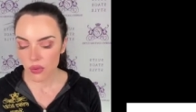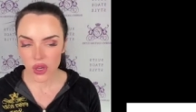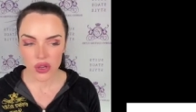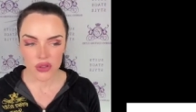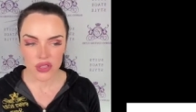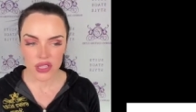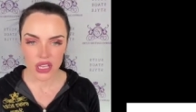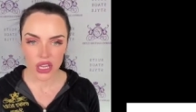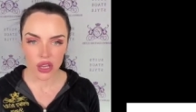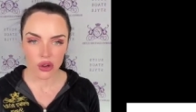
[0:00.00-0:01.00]
We couldn't
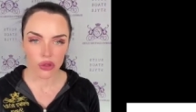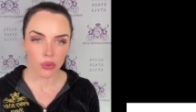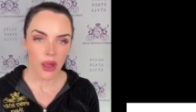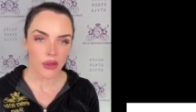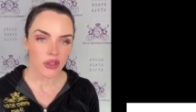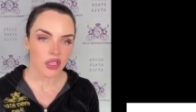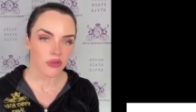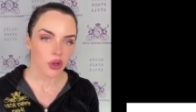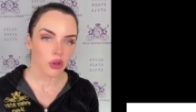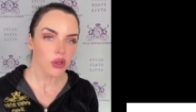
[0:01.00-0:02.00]
see the roundness
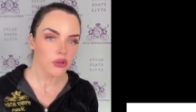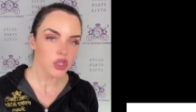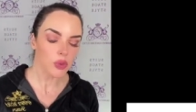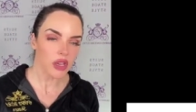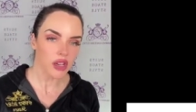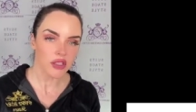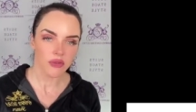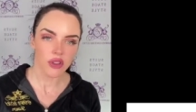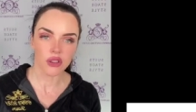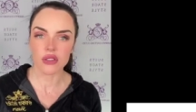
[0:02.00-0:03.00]
of her glutes
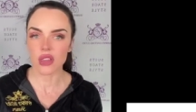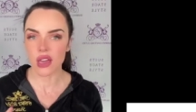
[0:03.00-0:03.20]
because of the,